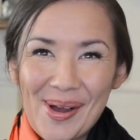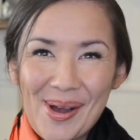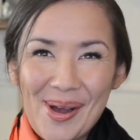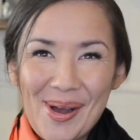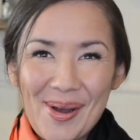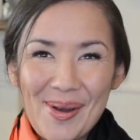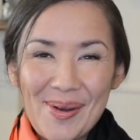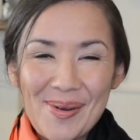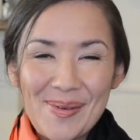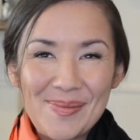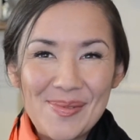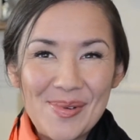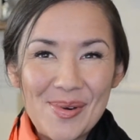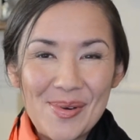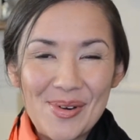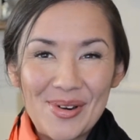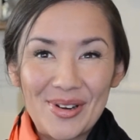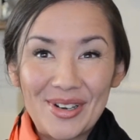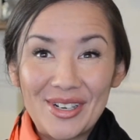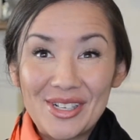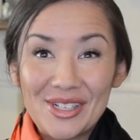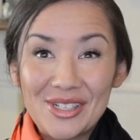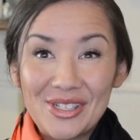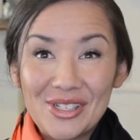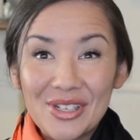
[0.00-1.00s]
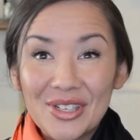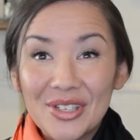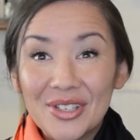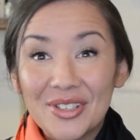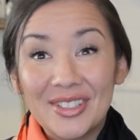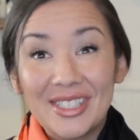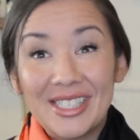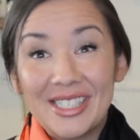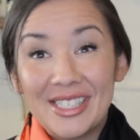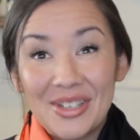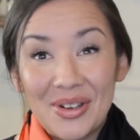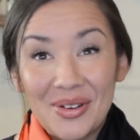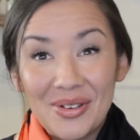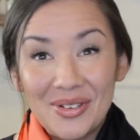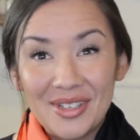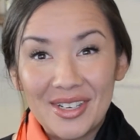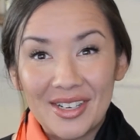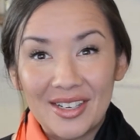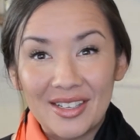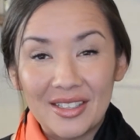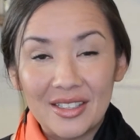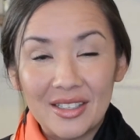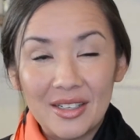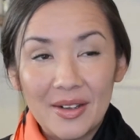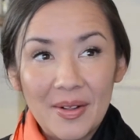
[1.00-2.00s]
or a sugary
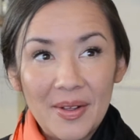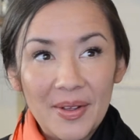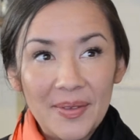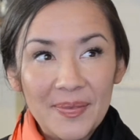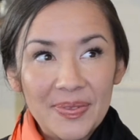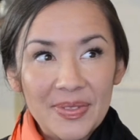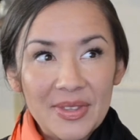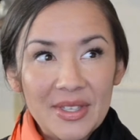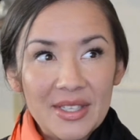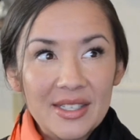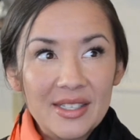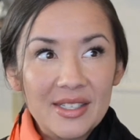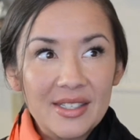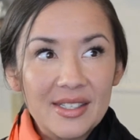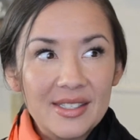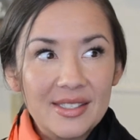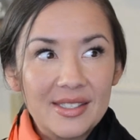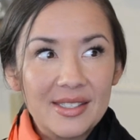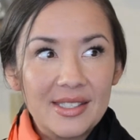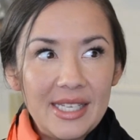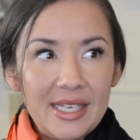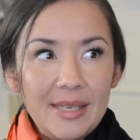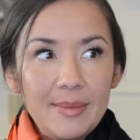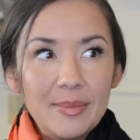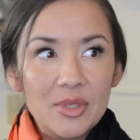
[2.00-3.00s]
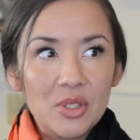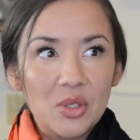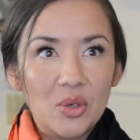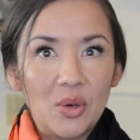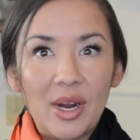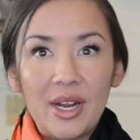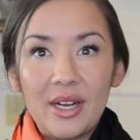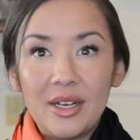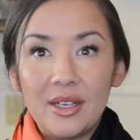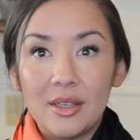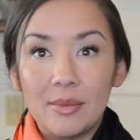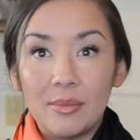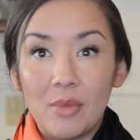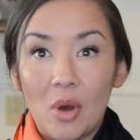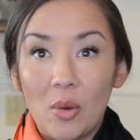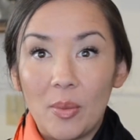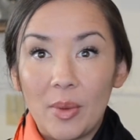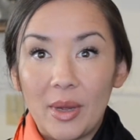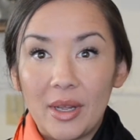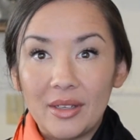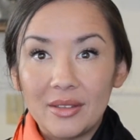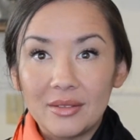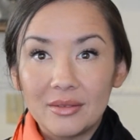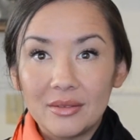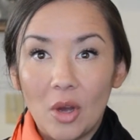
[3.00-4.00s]
donut seems great in the
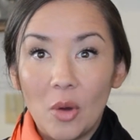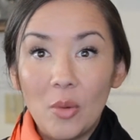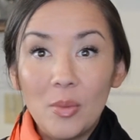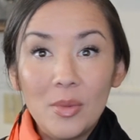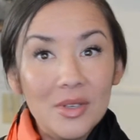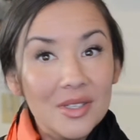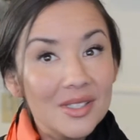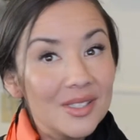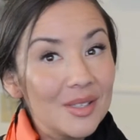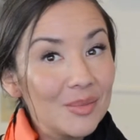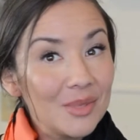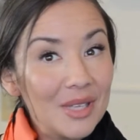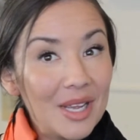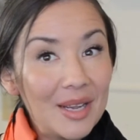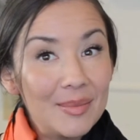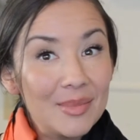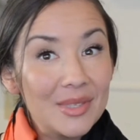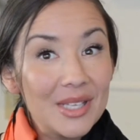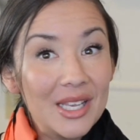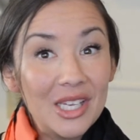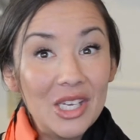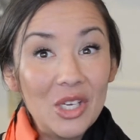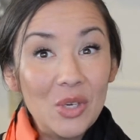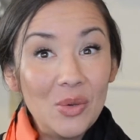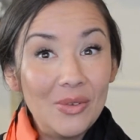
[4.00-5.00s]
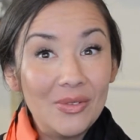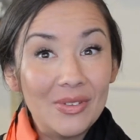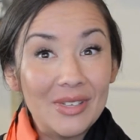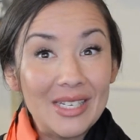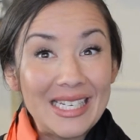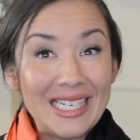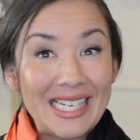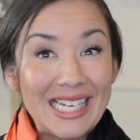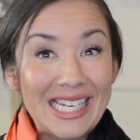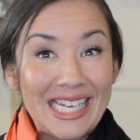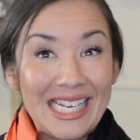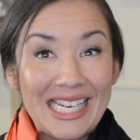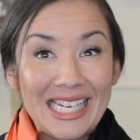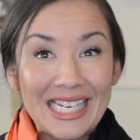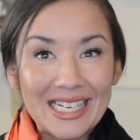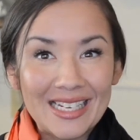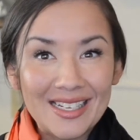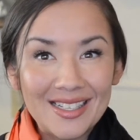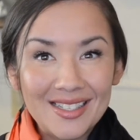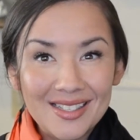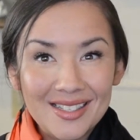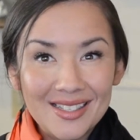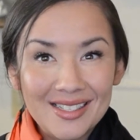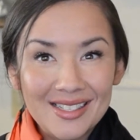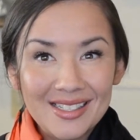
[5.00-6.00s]
moment. Almost sometimes like you even need
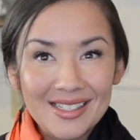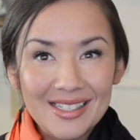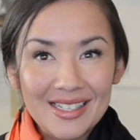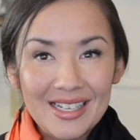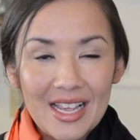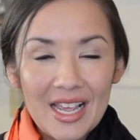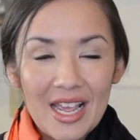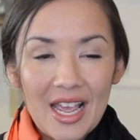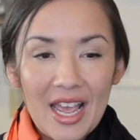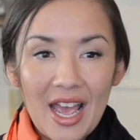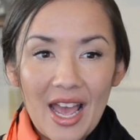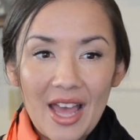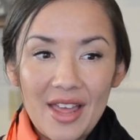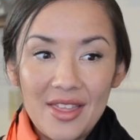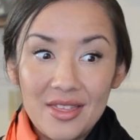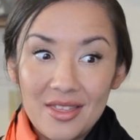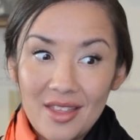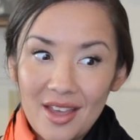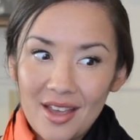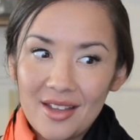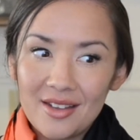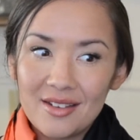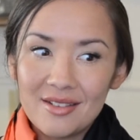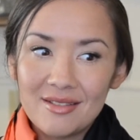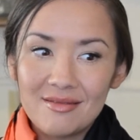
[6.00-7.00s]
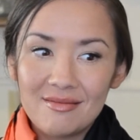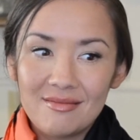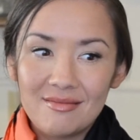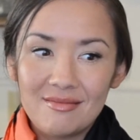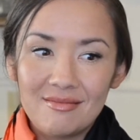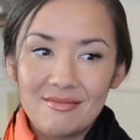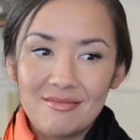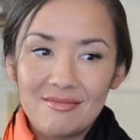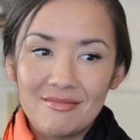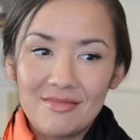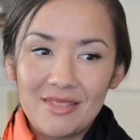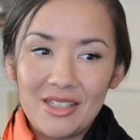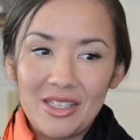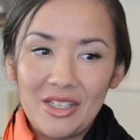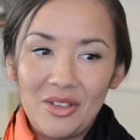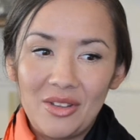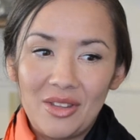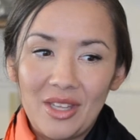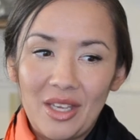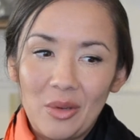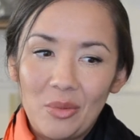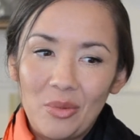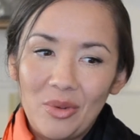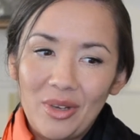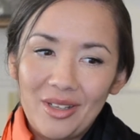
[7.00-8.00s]
it. And then you
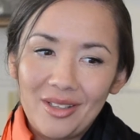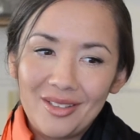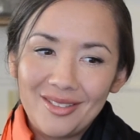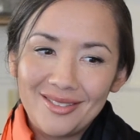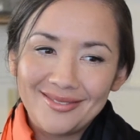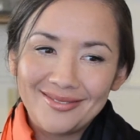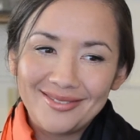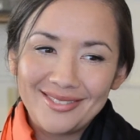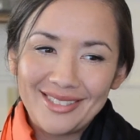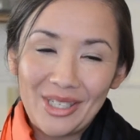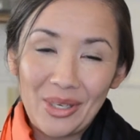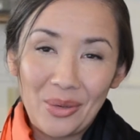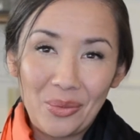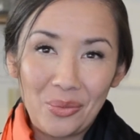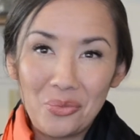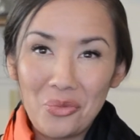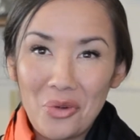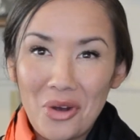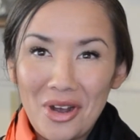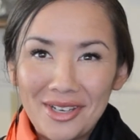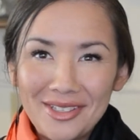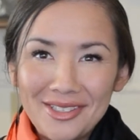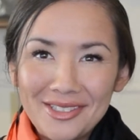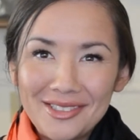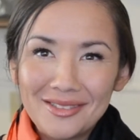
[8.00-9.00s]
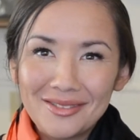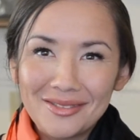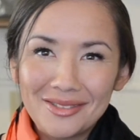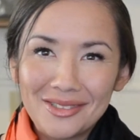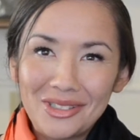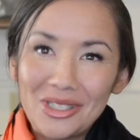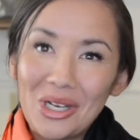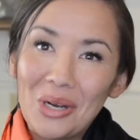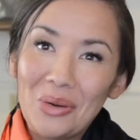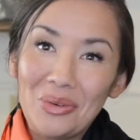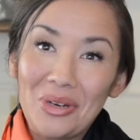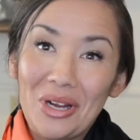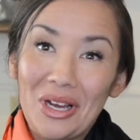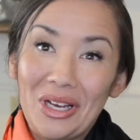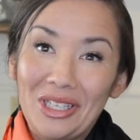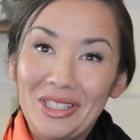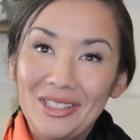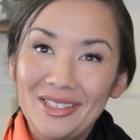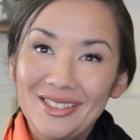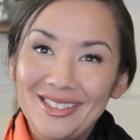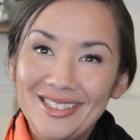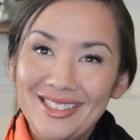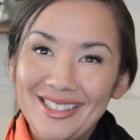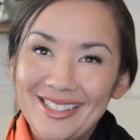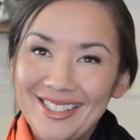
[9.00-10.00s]
think, well, you know, one donut
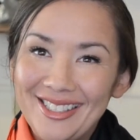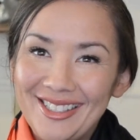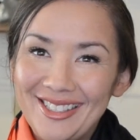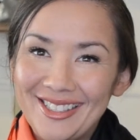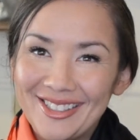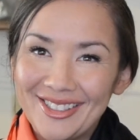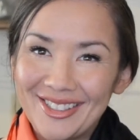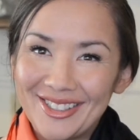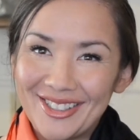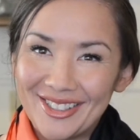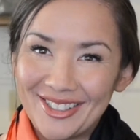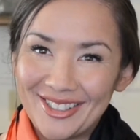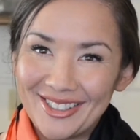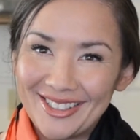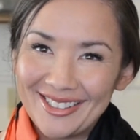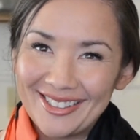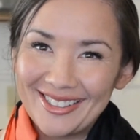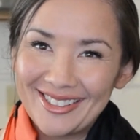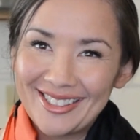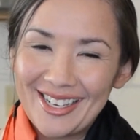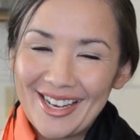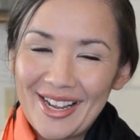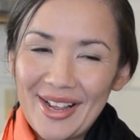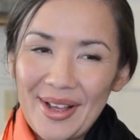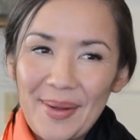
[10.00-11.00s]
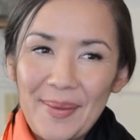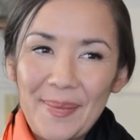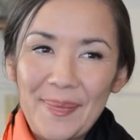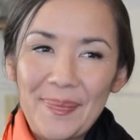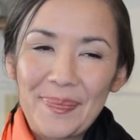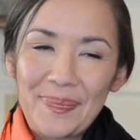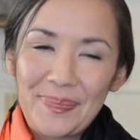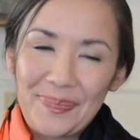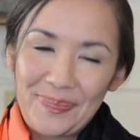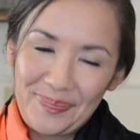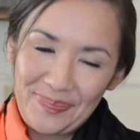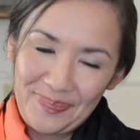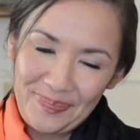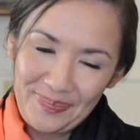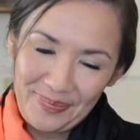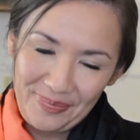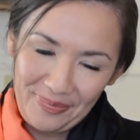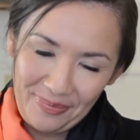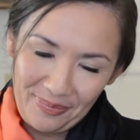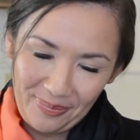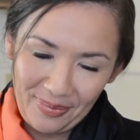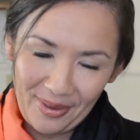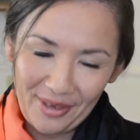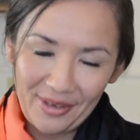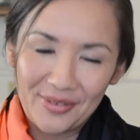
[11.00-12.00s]
isn't going to hurt.
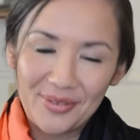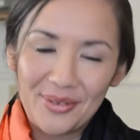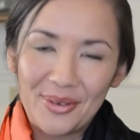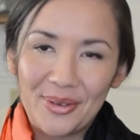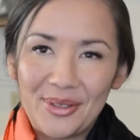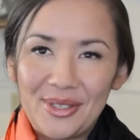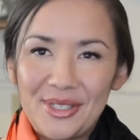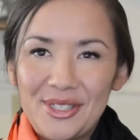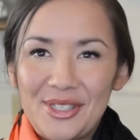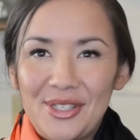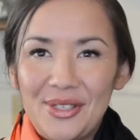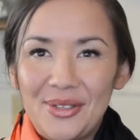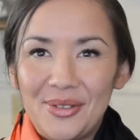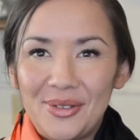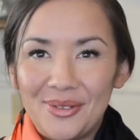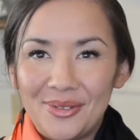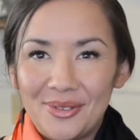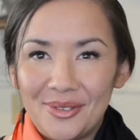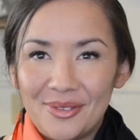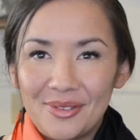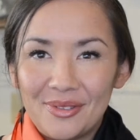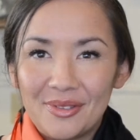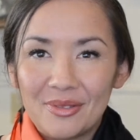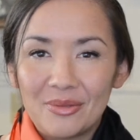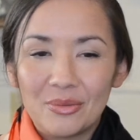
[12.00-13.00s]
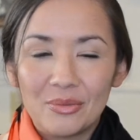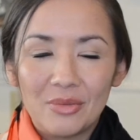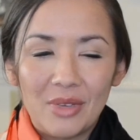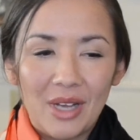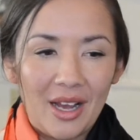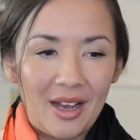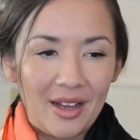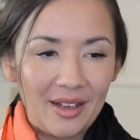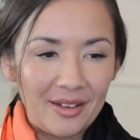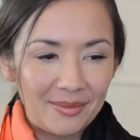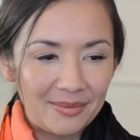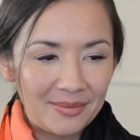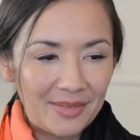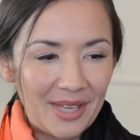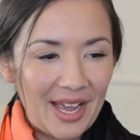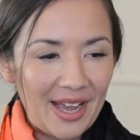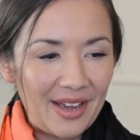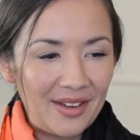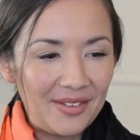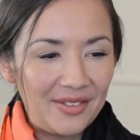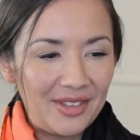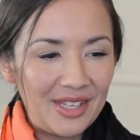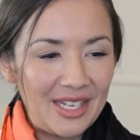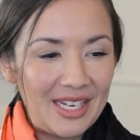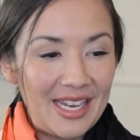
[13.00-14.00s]
But of course you
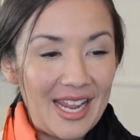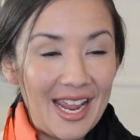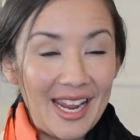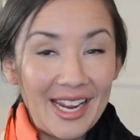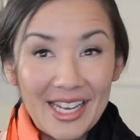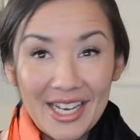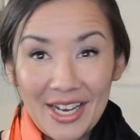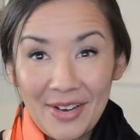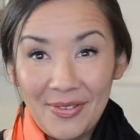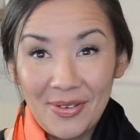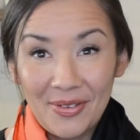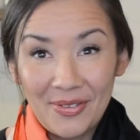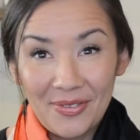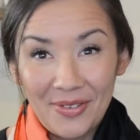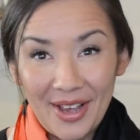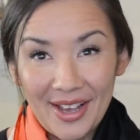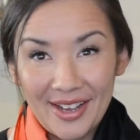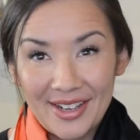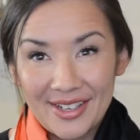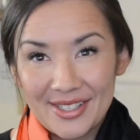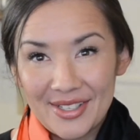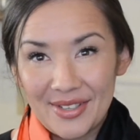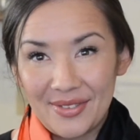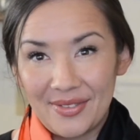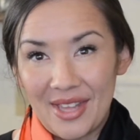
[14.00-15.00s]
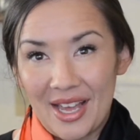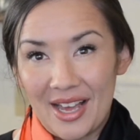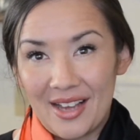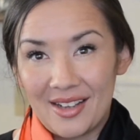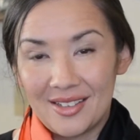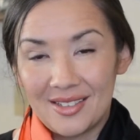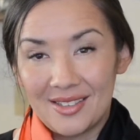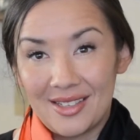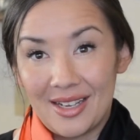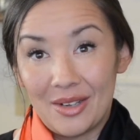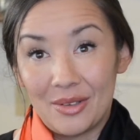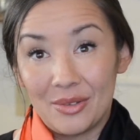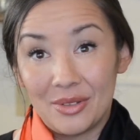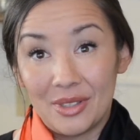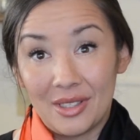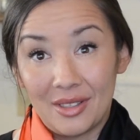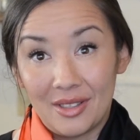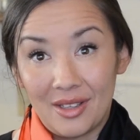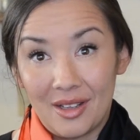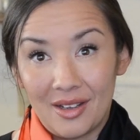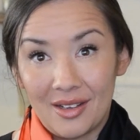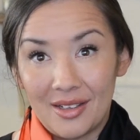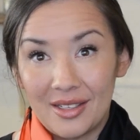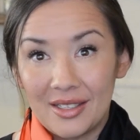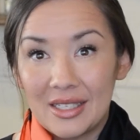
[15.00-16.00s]
have the negative effects of that down the
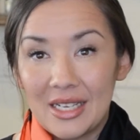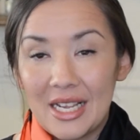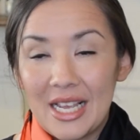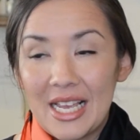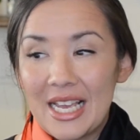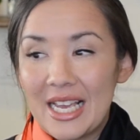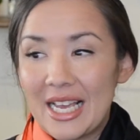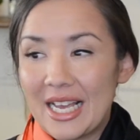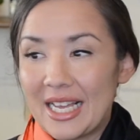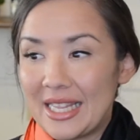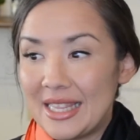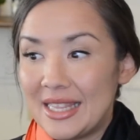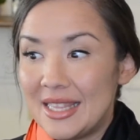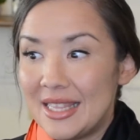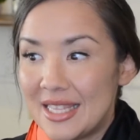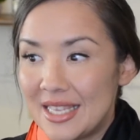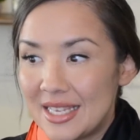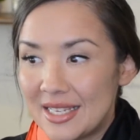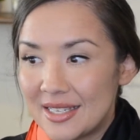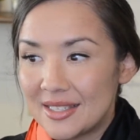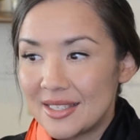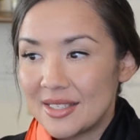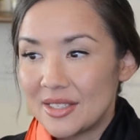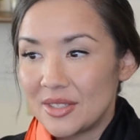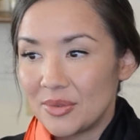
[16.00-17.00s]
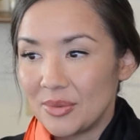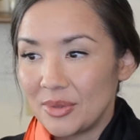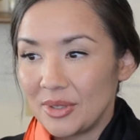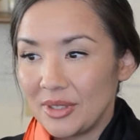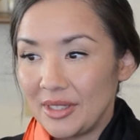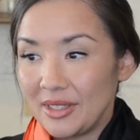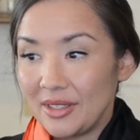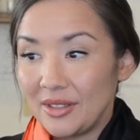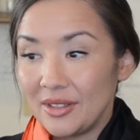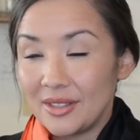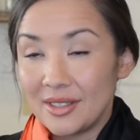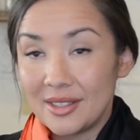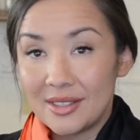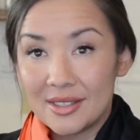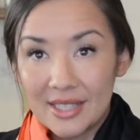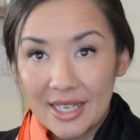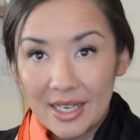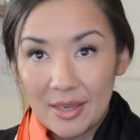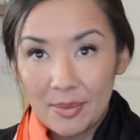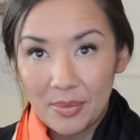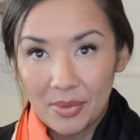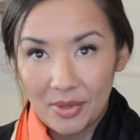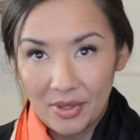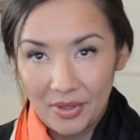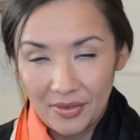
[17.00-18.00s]
line. And this is really a good
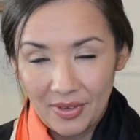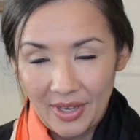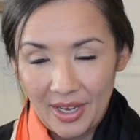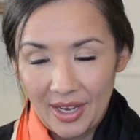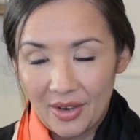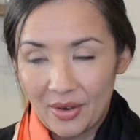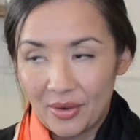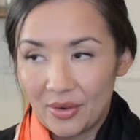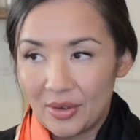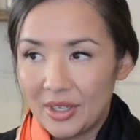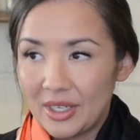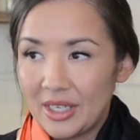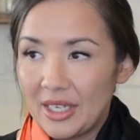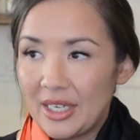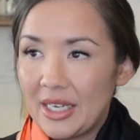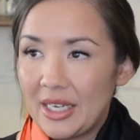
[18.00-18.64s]
example of how